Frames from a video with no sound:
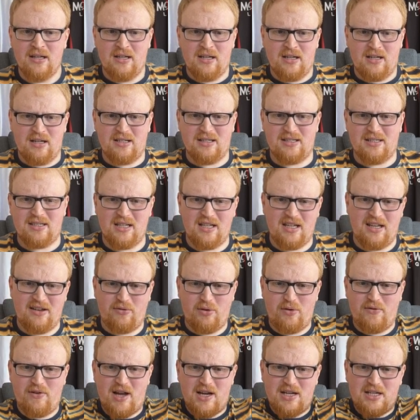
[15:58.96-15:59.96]
and see
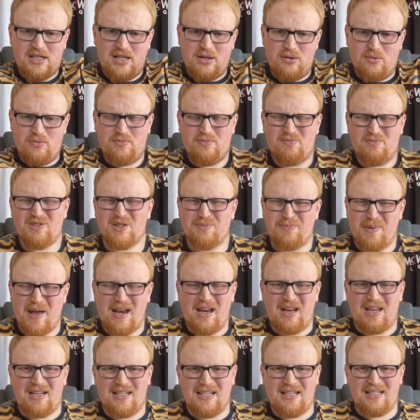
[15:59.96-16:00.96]
if we've actually
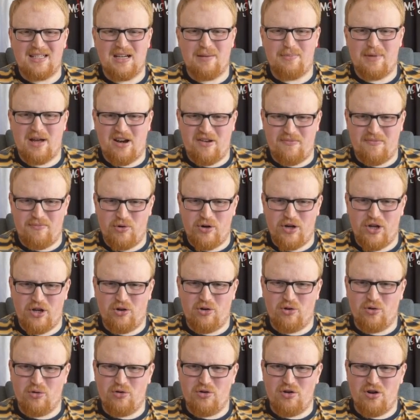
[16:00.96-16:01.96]
spent a decent amount of money
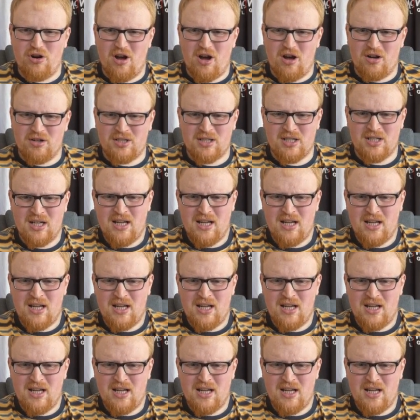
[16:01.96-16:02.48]
or not.